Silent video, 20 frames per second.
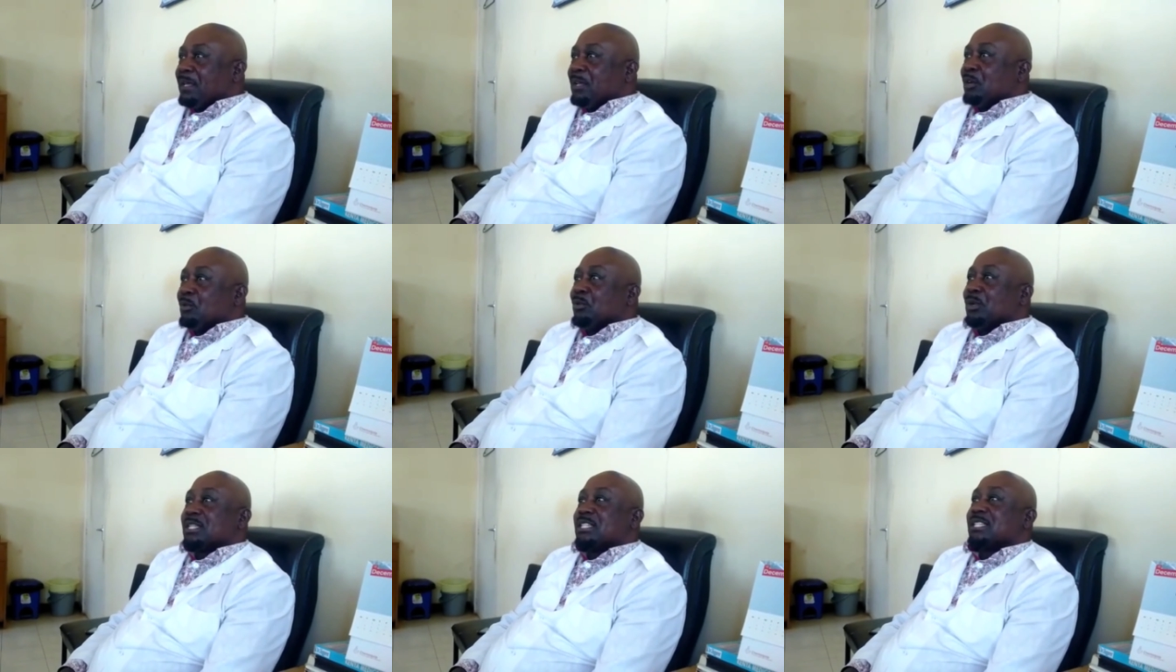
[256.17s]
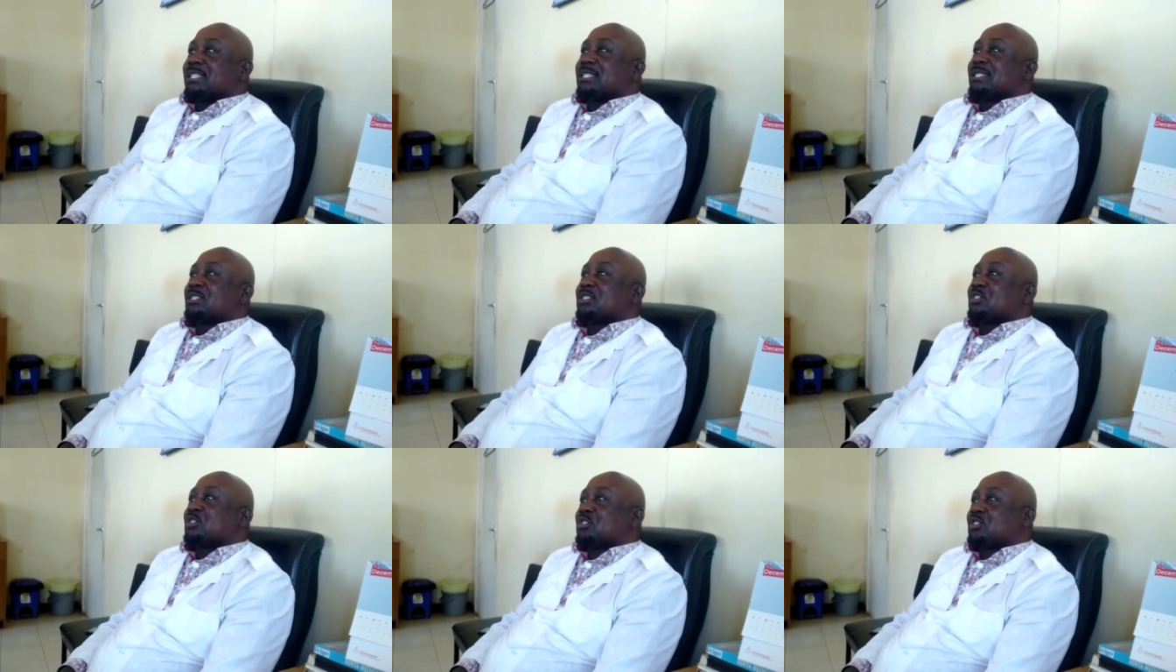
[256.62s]
which
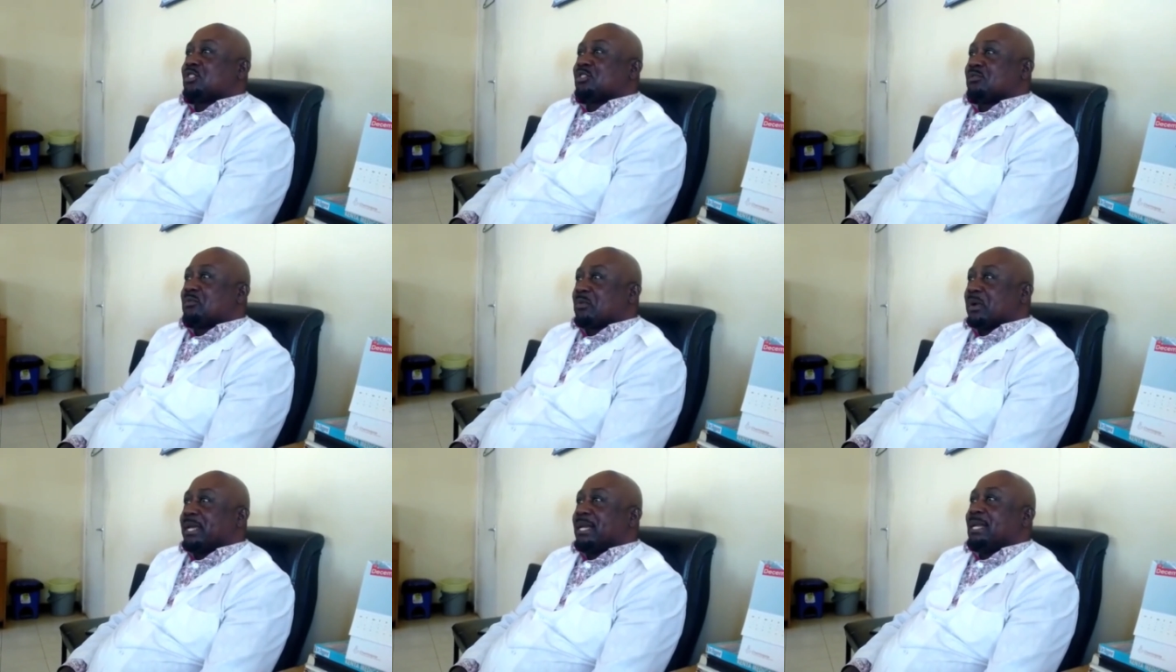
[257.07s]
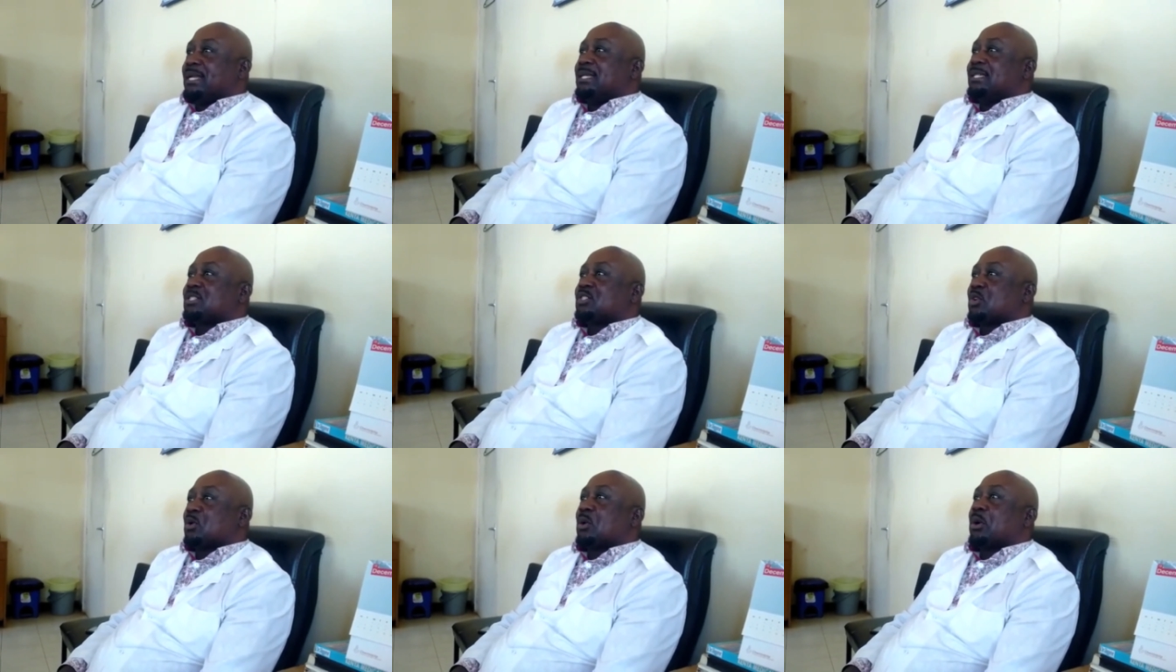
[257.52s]
is really
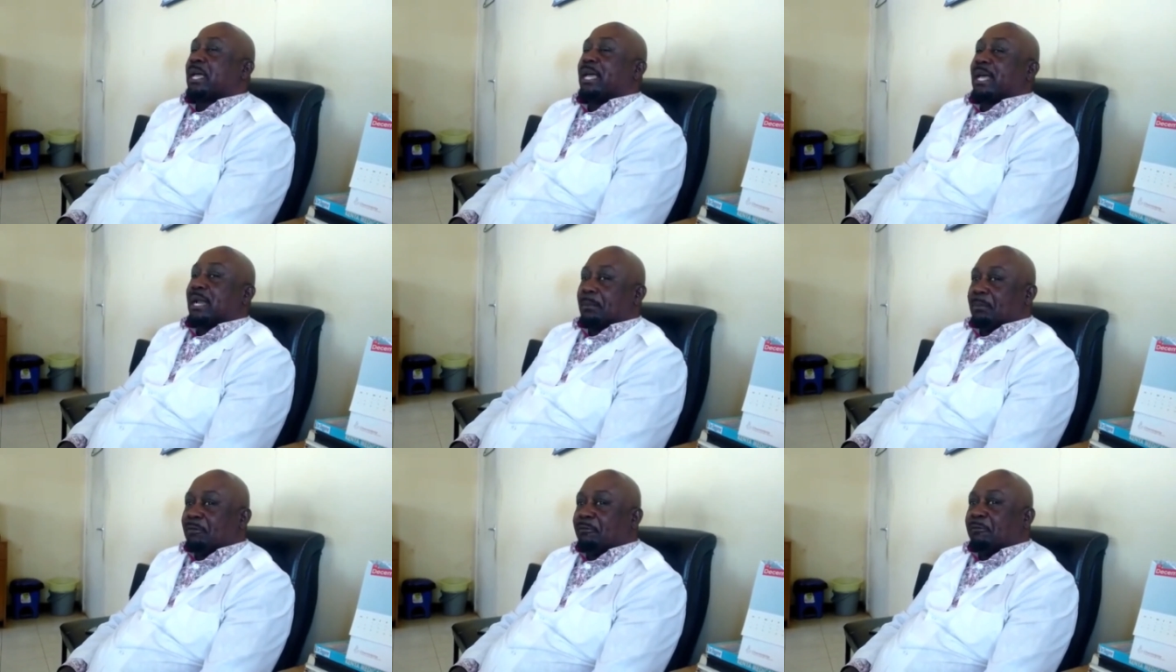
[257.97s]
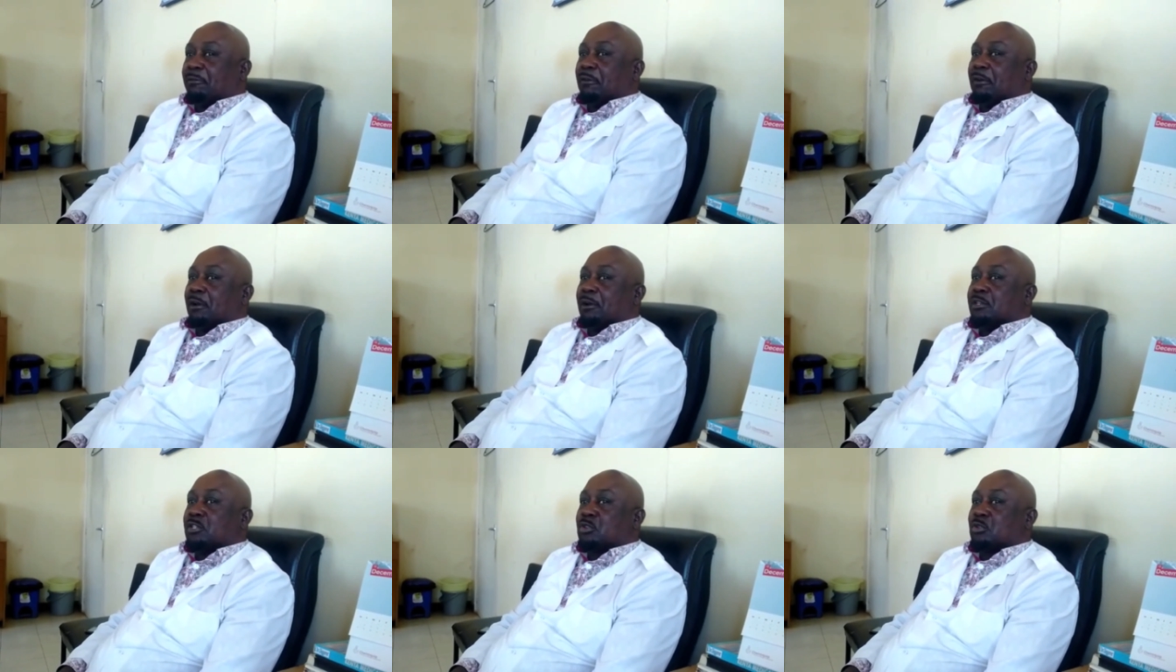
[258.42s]
so helpful
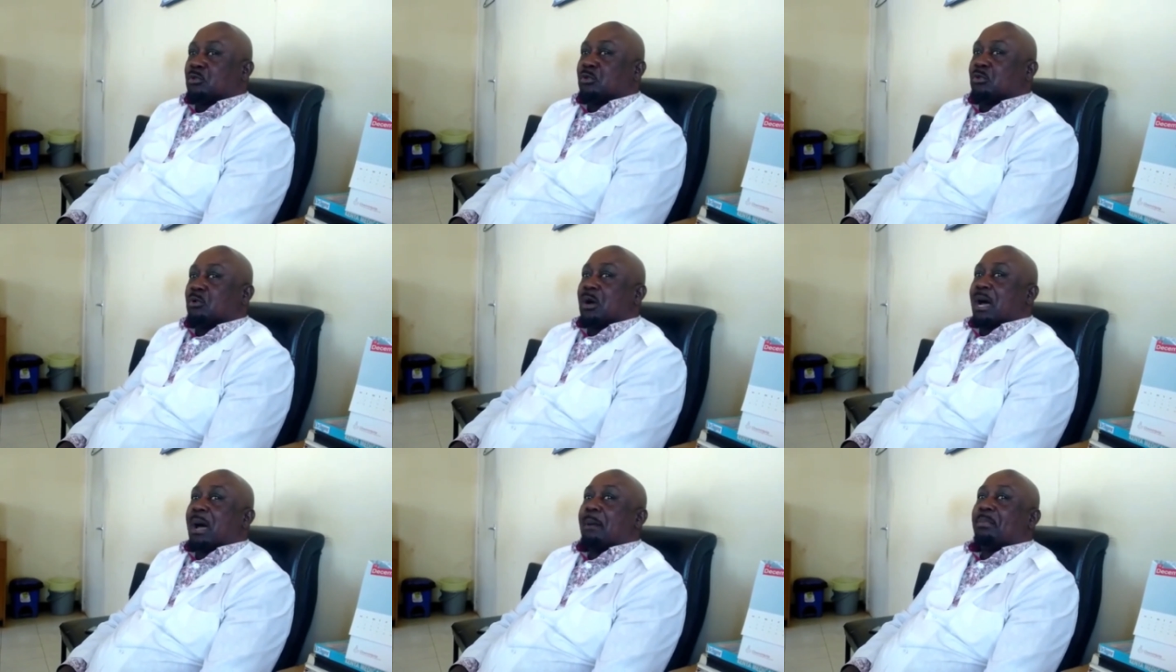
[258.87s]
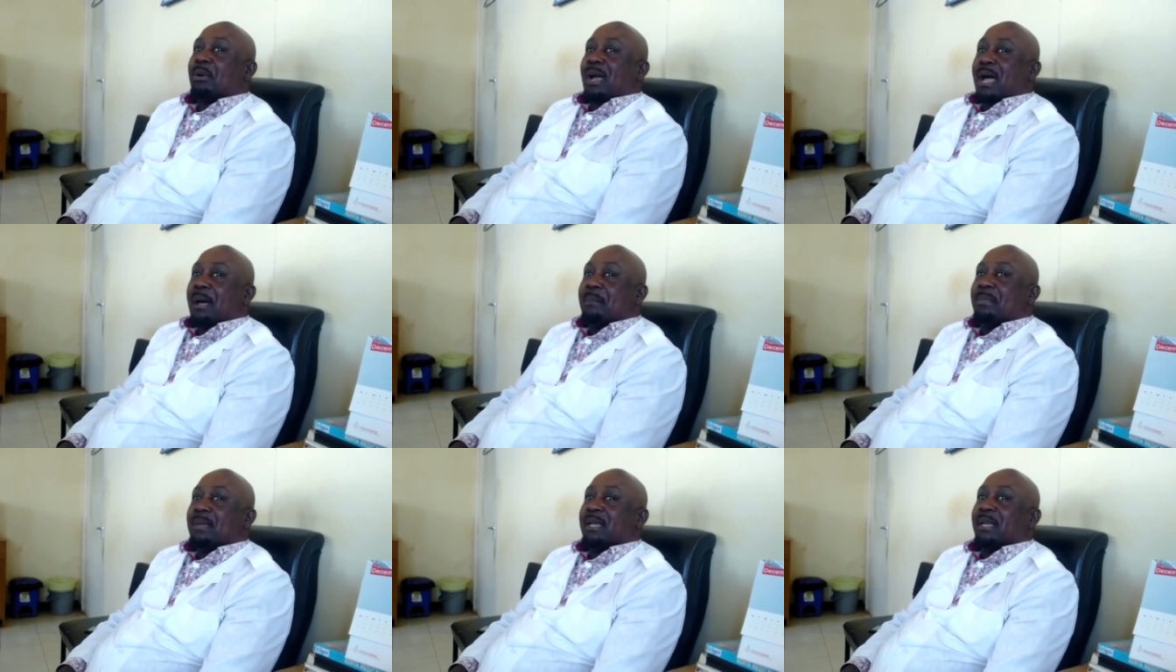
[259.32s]
to
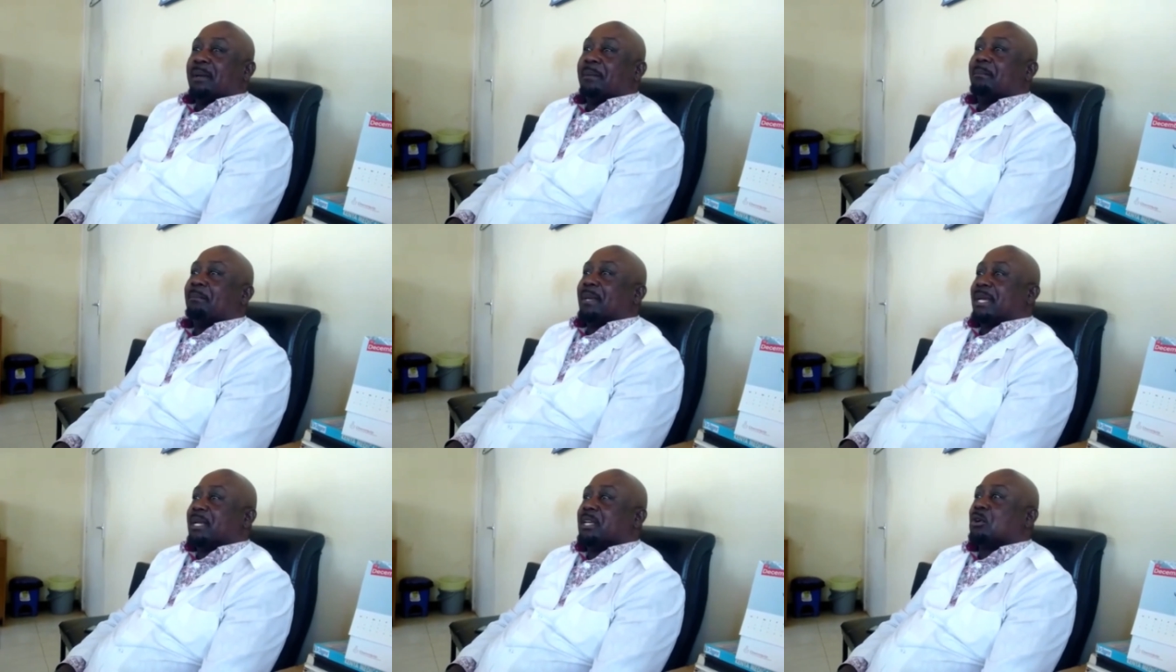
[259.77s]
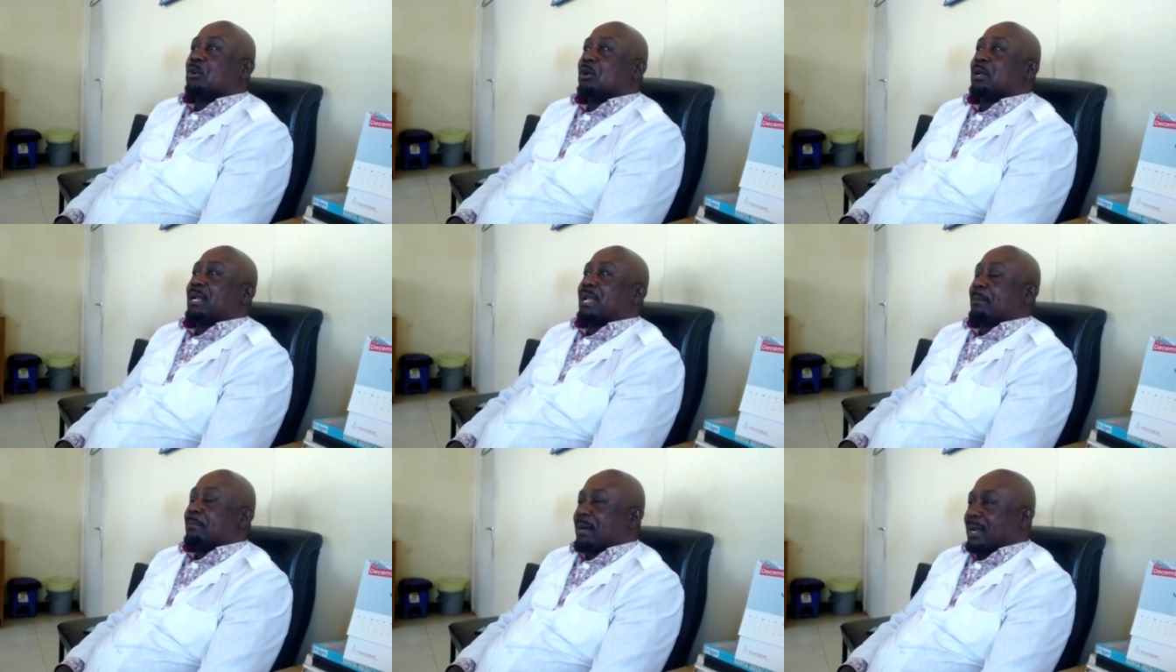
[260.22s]
upcoming medical
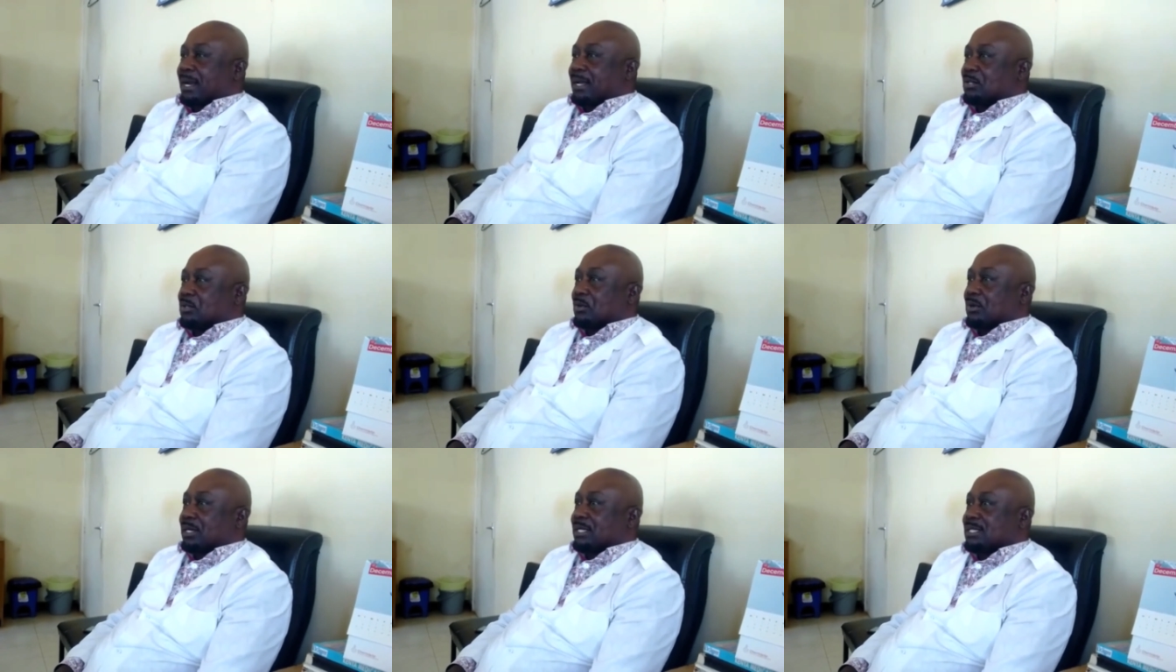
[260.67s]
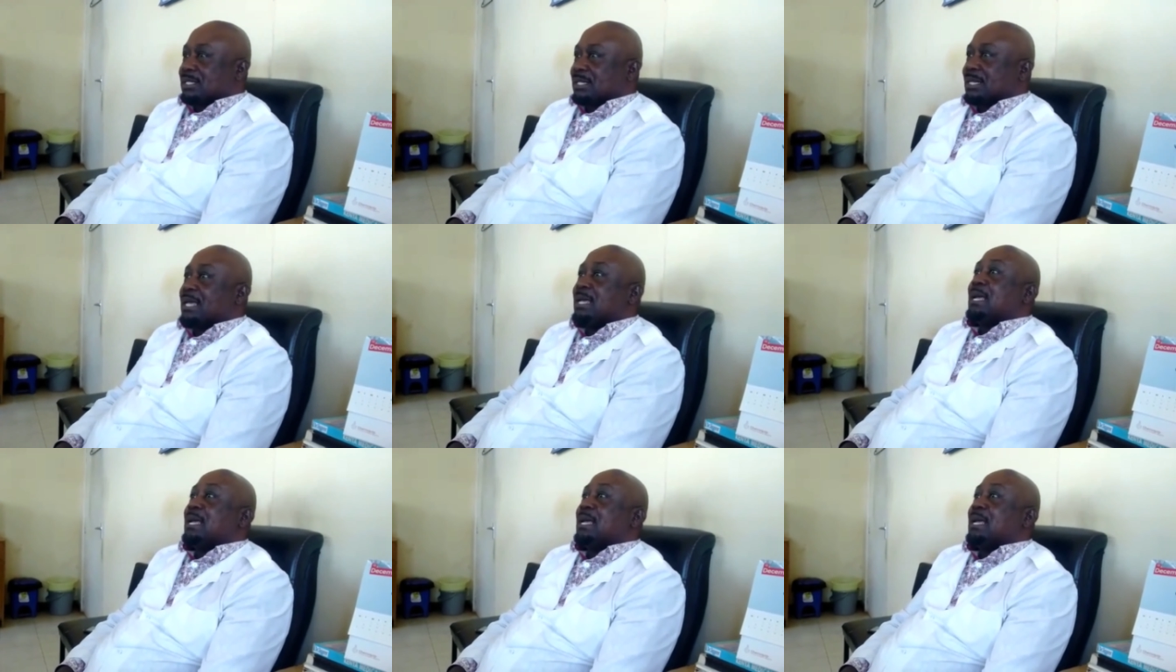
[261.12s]
laboratories